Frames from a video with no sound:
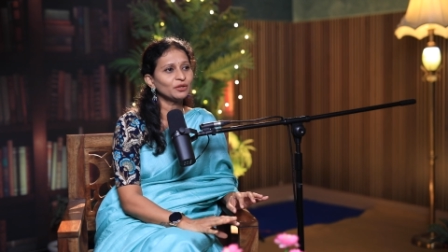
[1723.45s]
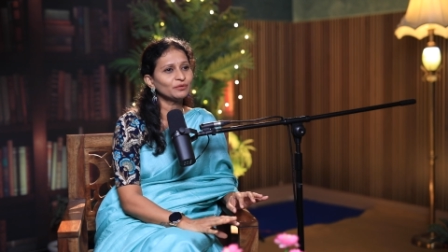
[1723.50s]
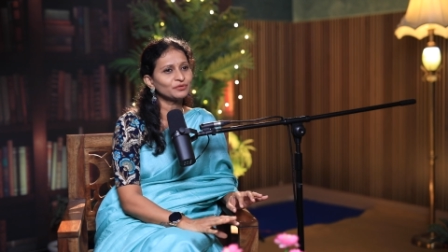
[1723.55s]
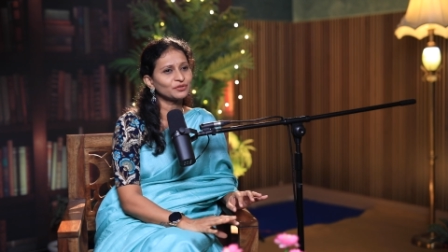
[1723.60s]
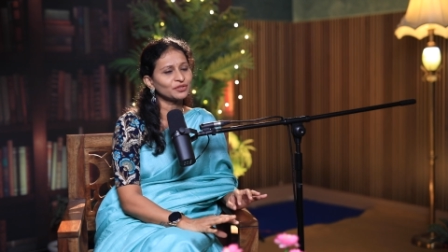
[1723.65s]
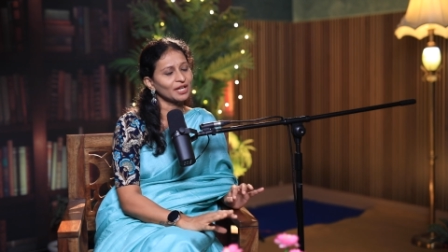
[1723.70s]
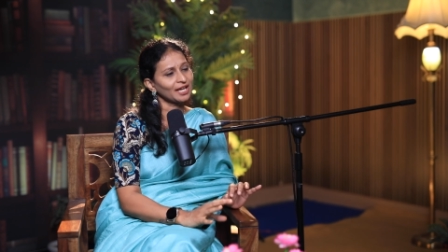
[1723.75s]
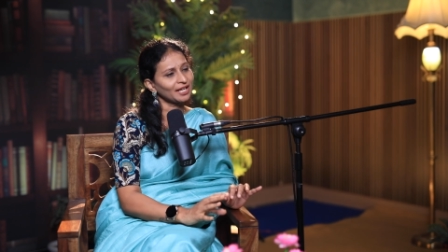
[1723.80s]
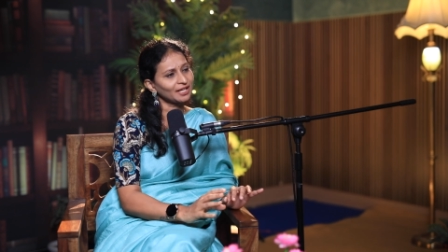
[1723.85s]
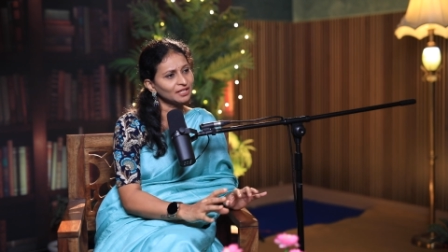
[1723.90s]

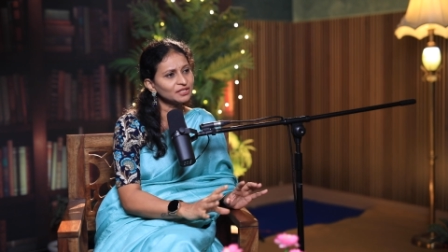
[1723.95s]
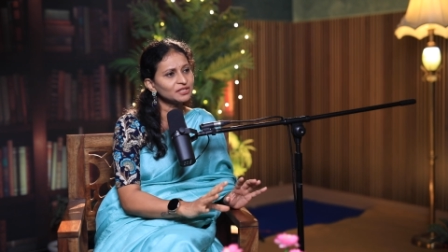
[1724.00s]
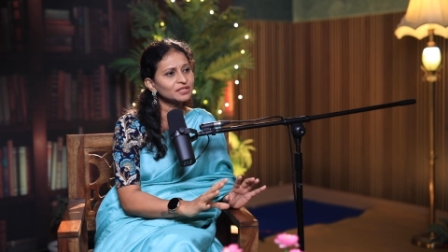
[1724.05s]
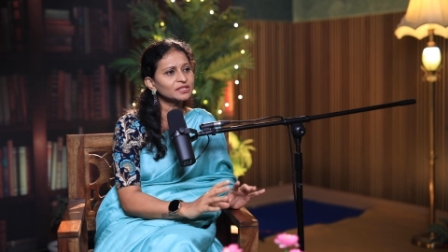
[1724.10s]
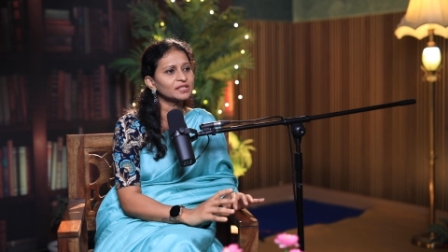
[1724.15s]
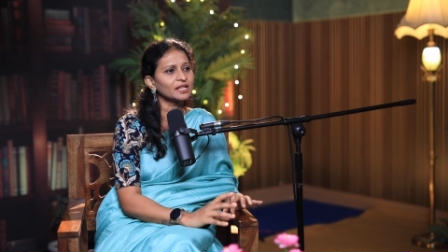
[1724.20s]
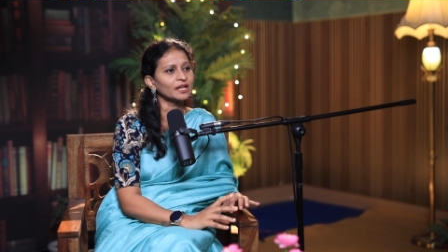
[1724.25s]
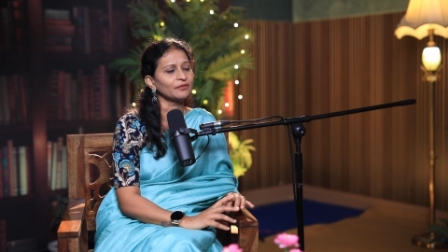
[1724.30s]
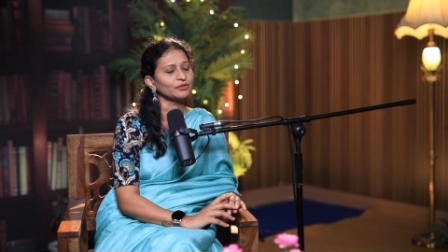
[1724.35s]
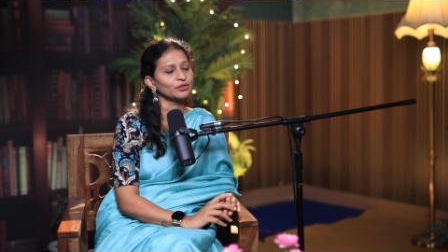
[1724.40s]
So what
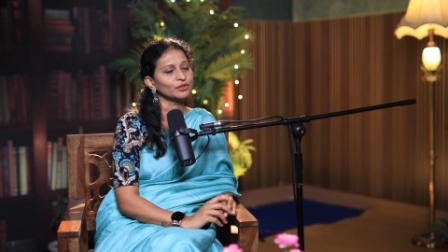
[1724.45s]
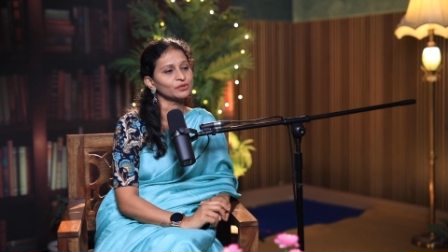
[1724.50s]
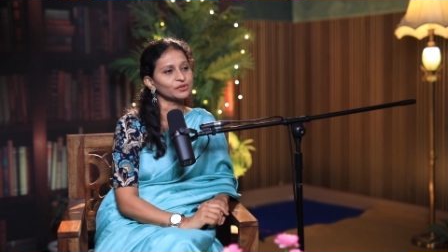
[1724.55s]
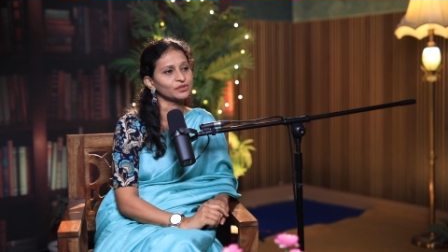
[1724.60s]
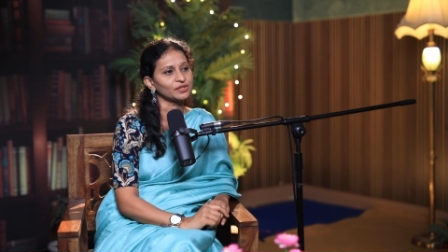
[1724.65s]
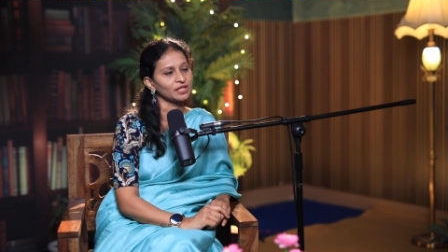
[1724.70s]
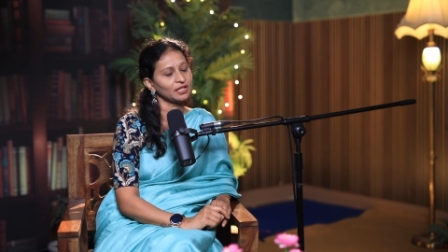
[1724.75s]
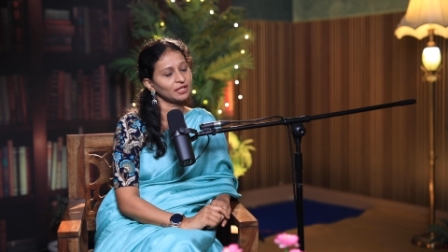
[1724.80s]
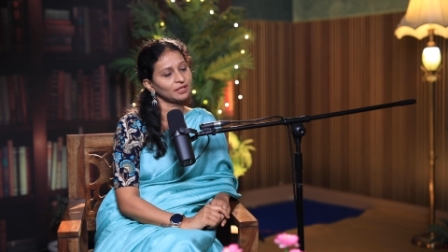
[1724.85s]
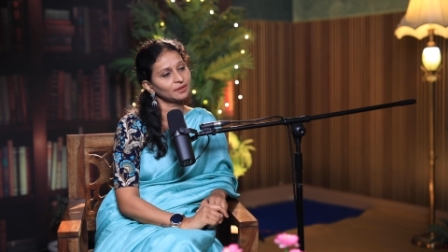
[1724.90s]
kind of
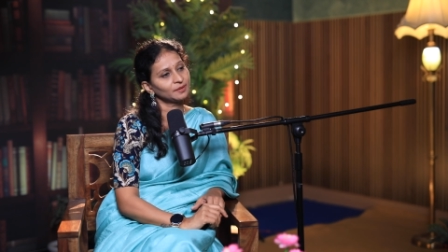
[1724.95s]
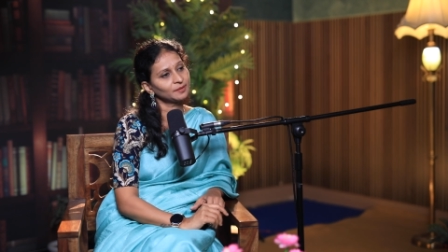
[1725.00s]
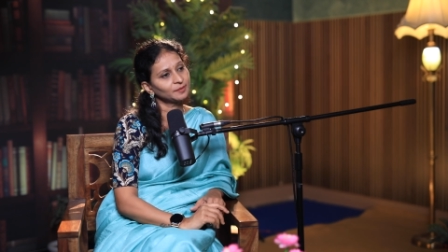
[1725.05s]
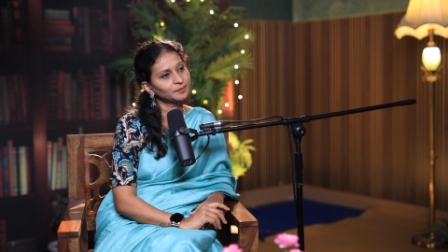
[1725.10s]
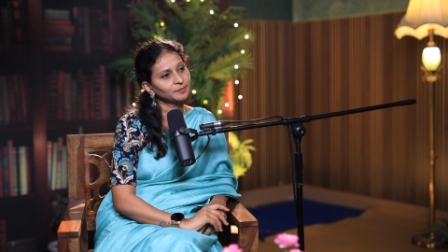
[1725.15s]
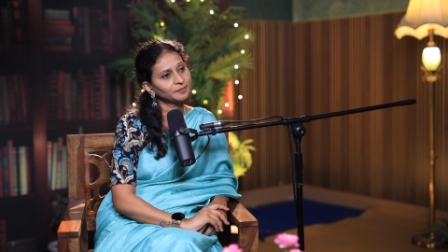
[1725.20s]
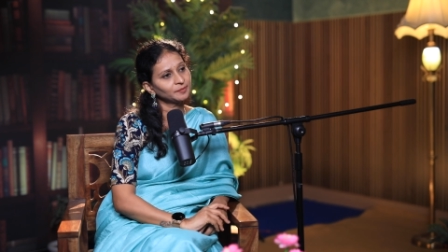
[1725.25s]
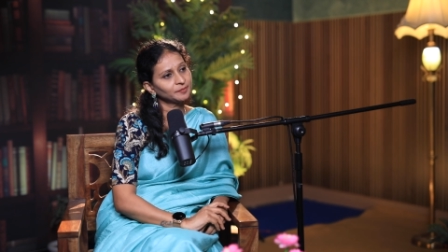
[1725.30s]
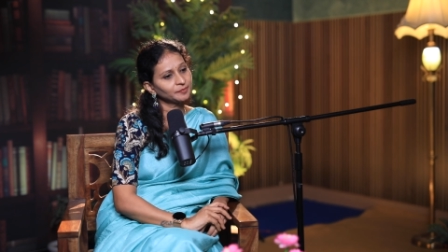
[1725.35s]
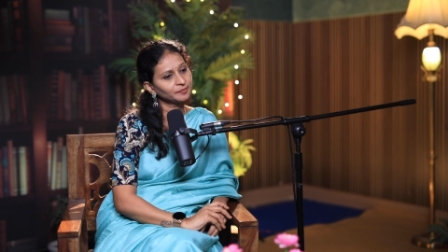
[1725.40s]
challenges have
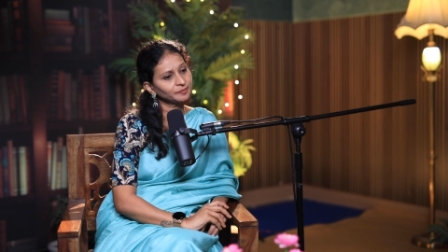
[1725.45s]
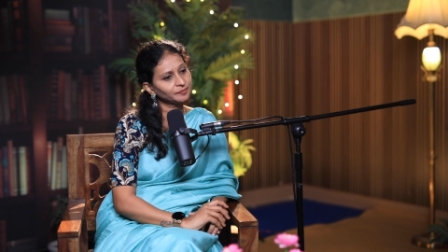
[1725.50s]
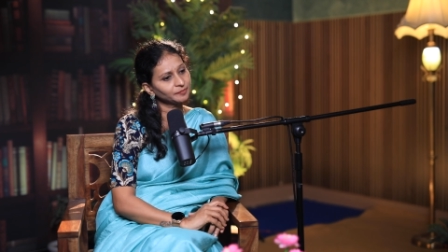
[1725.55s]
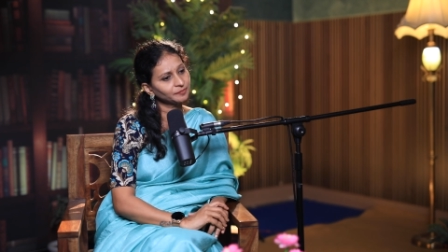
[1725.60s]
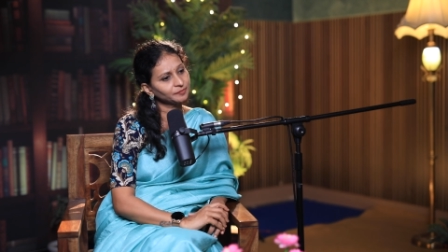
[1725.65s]
you seen?